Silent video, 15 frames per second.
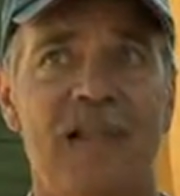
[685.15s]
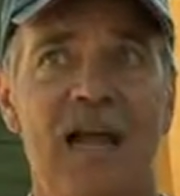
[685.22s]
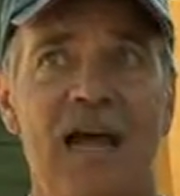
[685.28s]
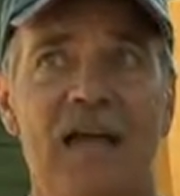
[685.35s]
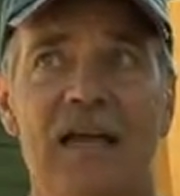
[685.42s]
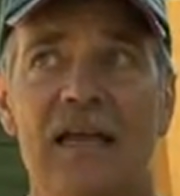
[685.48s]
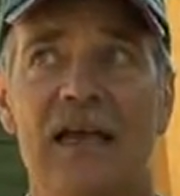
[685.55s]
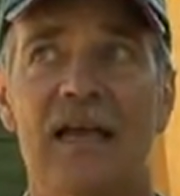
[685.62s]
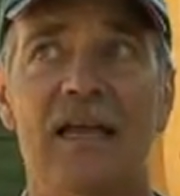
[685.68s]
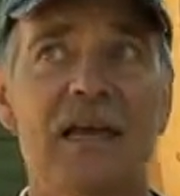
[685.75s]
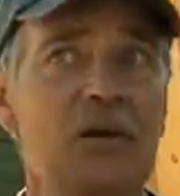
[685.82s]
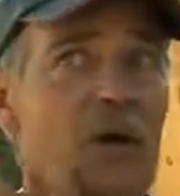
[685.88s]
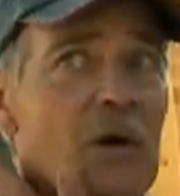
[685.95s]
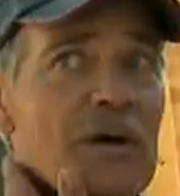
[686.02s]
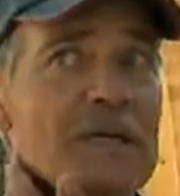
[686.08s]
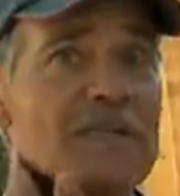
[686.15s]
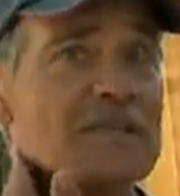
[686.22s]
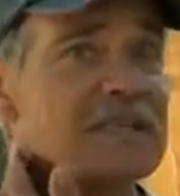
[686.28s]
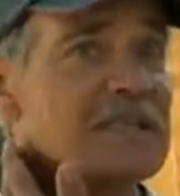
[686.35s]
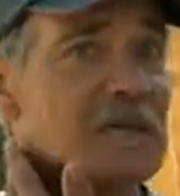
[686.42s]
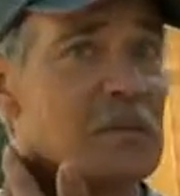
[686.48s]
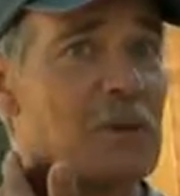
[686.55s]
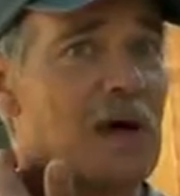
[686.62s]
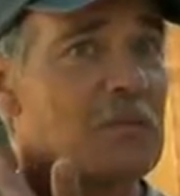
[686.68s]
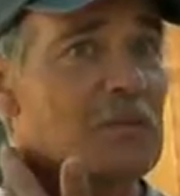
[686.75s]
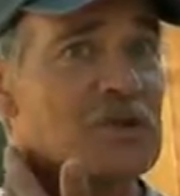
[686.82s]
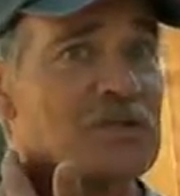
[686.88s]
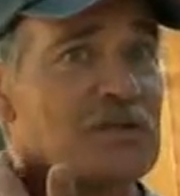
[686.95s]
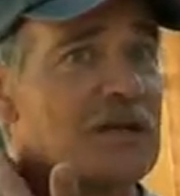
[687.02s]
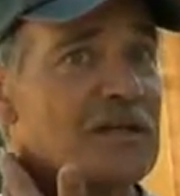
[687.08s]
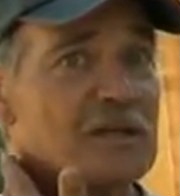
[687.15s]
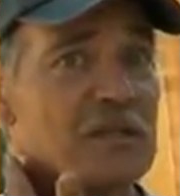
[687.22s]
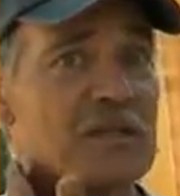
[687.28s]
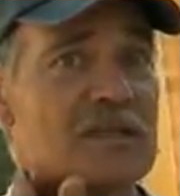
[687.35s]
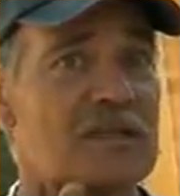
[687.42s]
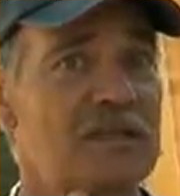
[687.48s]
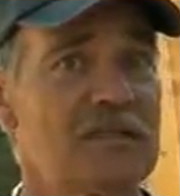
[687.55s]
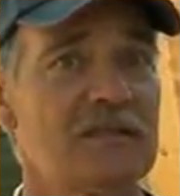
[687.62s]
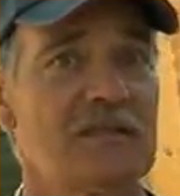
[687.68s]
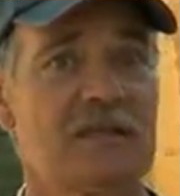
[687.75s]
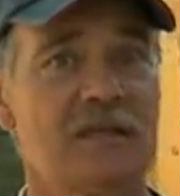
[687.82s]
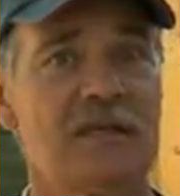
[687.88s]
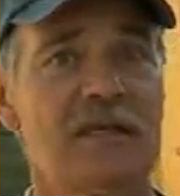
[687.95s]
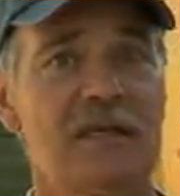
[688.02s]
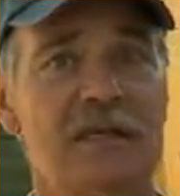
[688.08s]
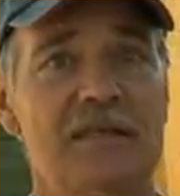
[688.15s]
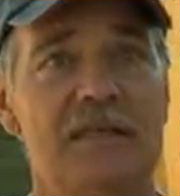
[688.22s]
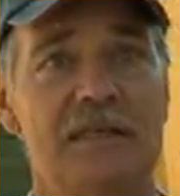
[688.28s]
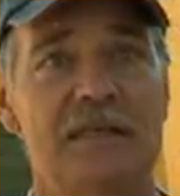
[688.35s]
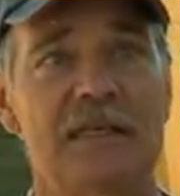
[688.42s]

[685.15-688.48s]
I don't know what else to say about appreciation, but this is to